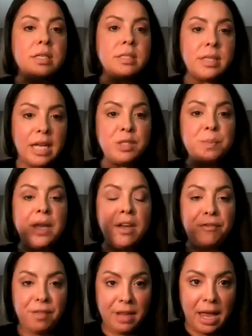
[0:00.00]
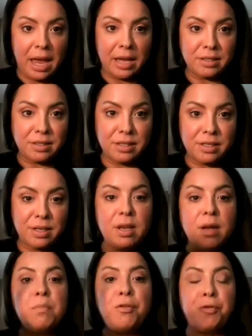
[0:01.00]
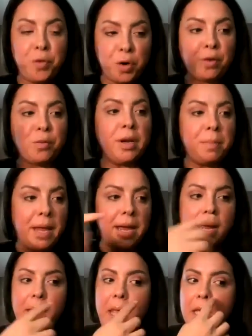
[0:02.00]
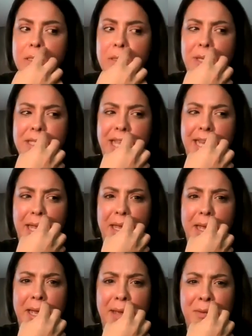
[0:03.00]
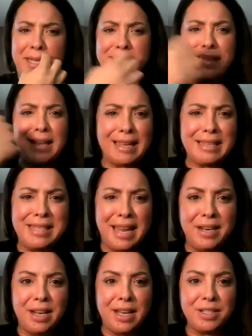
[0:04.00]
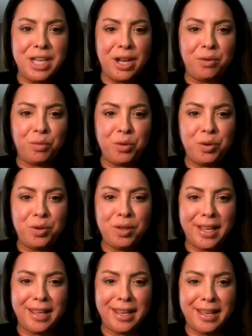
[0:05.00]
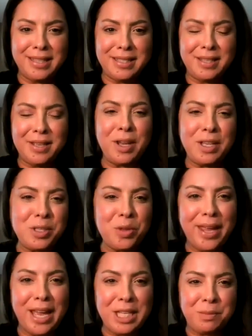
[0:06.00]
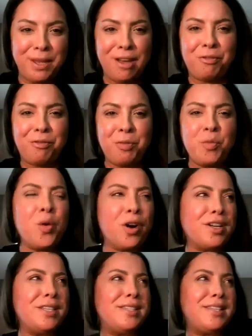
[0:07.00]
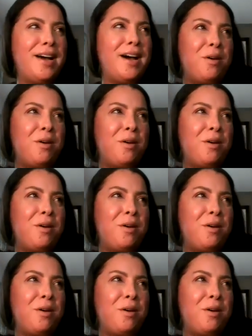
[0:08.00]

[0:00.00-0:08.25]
does SPF last before reapplying? So it's like what is it, like a 10 rule? Like it's okay. So the way SPF works